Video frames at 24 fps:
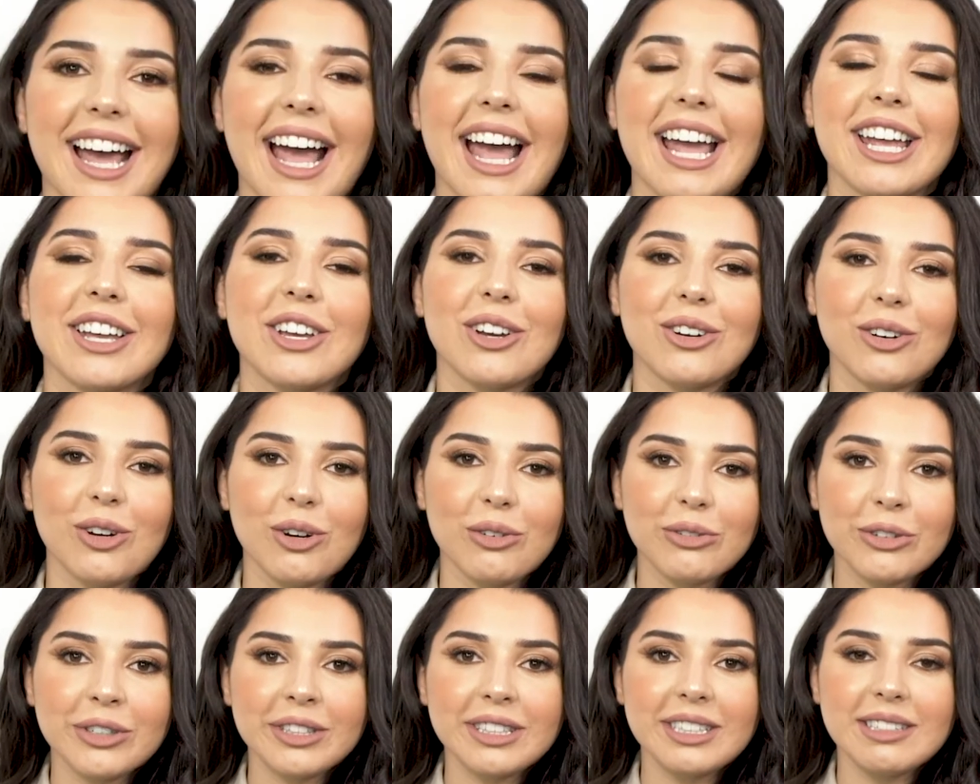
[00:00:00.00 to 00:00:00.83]
I go
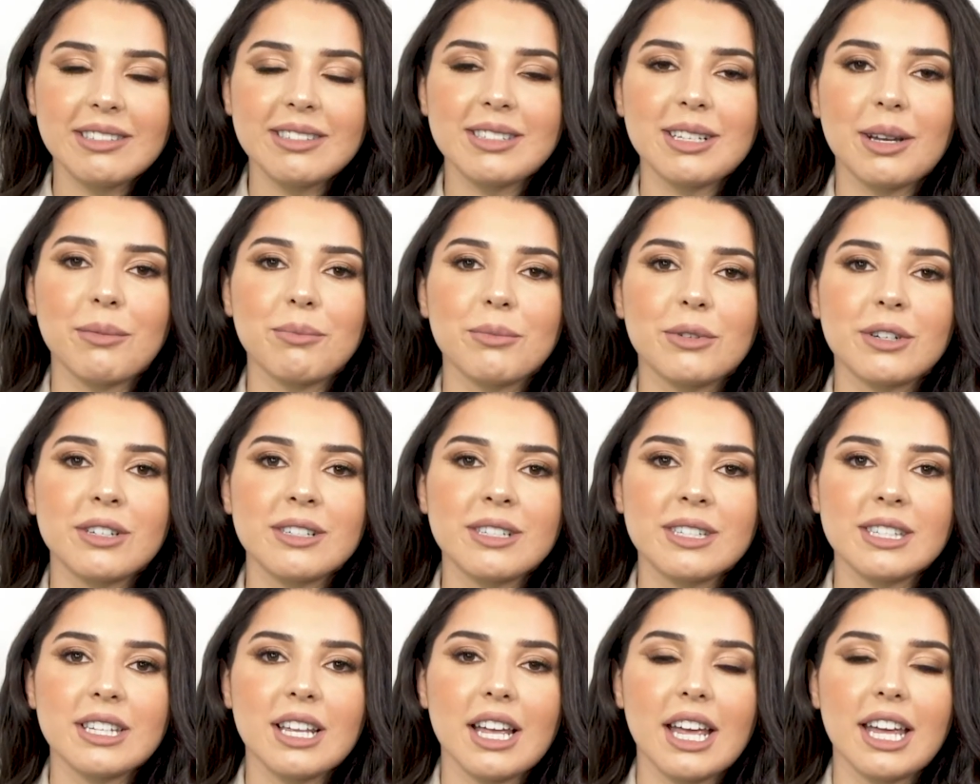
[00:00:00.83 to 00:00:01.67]
over these
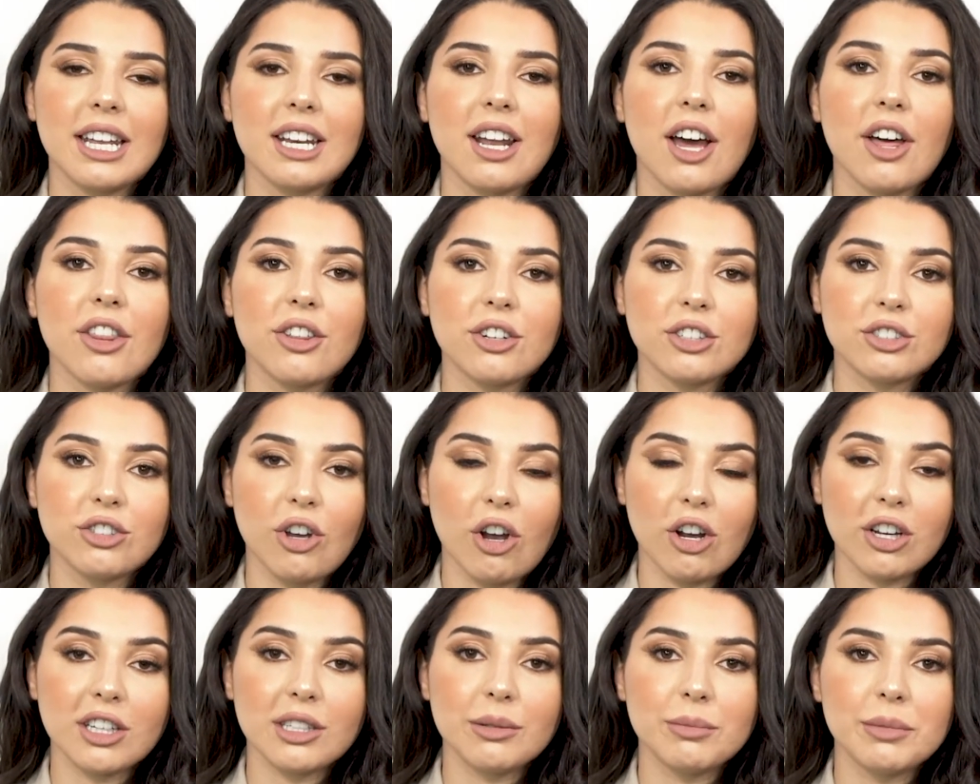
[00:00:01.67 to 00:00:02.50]
numbers and other
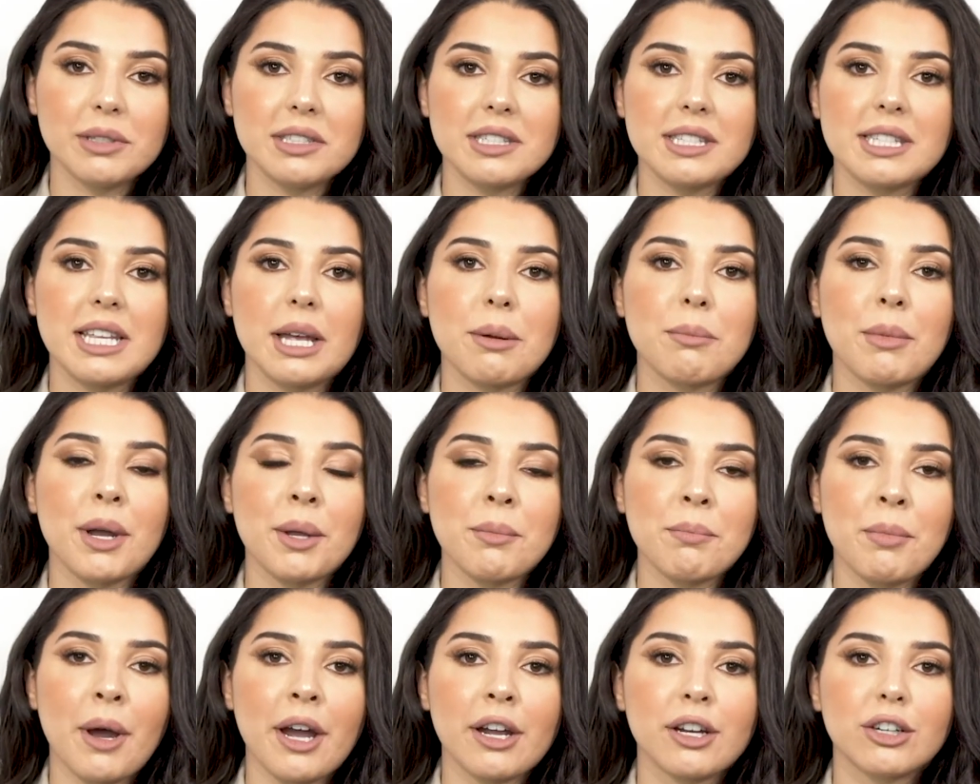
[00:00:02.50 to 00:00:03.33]
documents that my
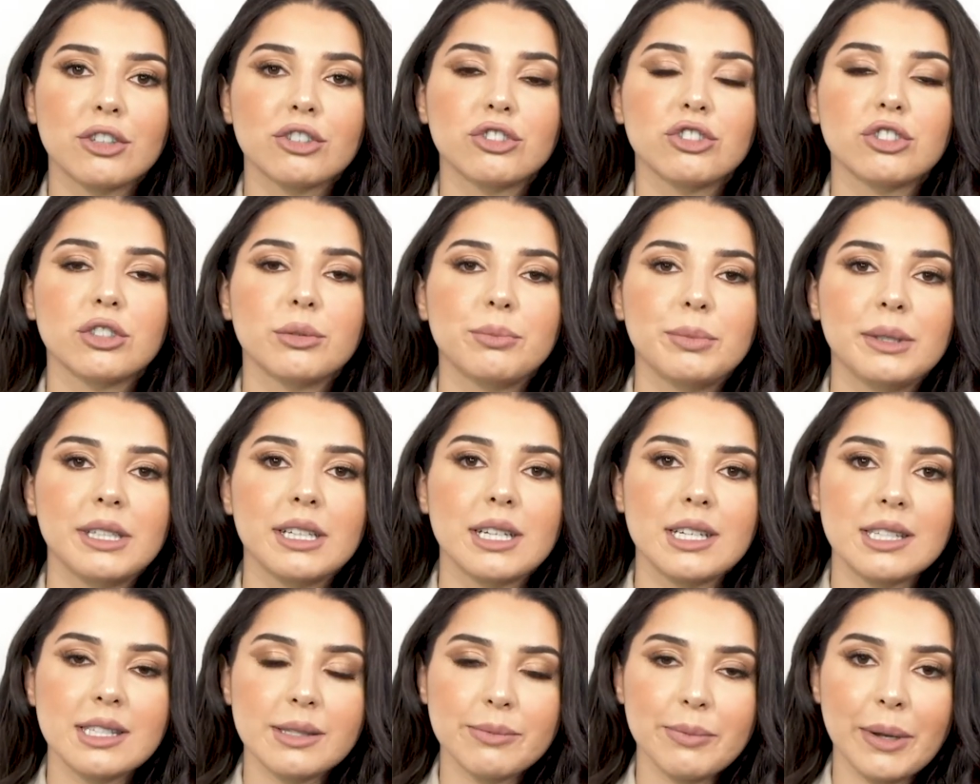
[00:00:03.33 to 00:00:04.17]
buyers should be
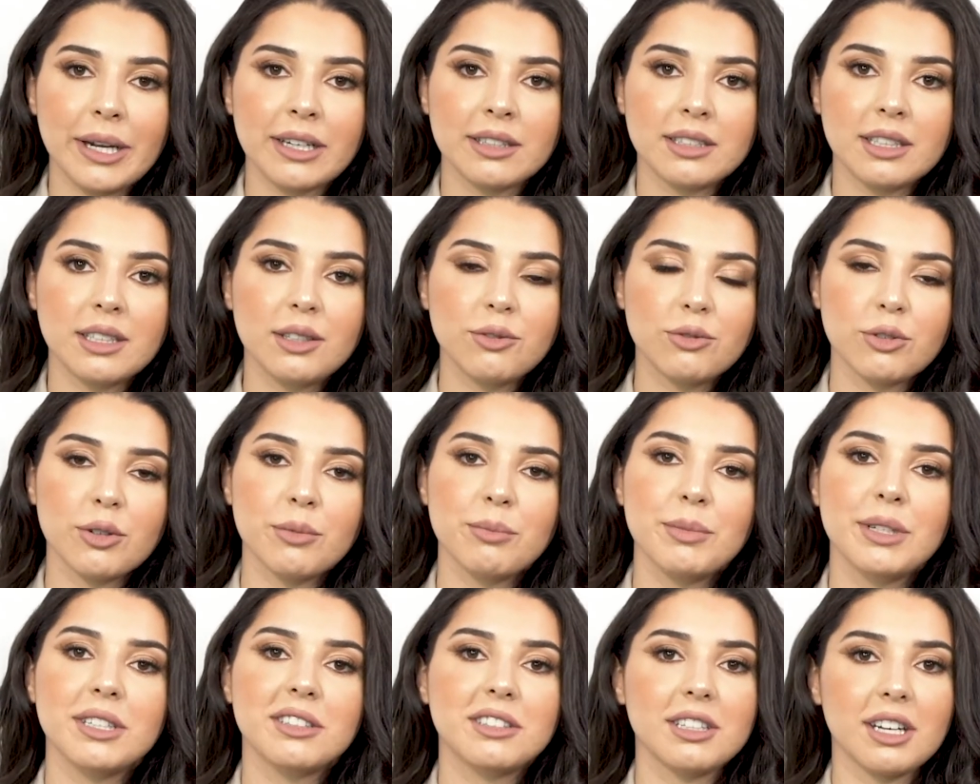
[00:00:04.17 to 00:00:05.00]
expecting
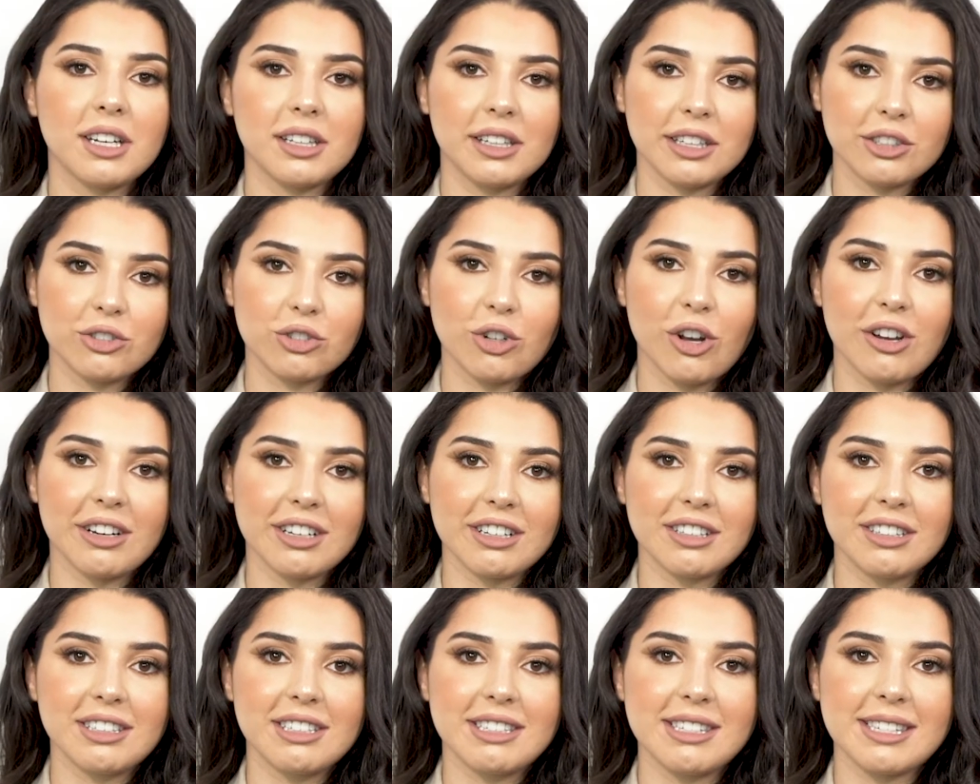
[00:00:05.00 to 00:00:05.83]
from me to
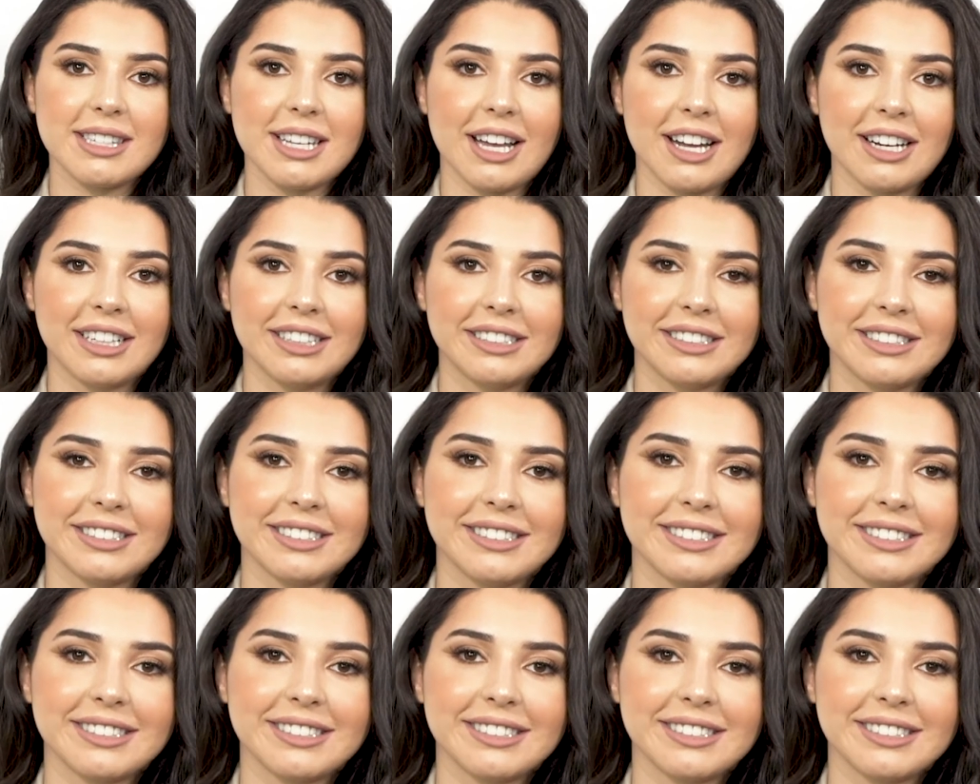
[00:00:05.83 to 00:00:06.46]
electronically sign.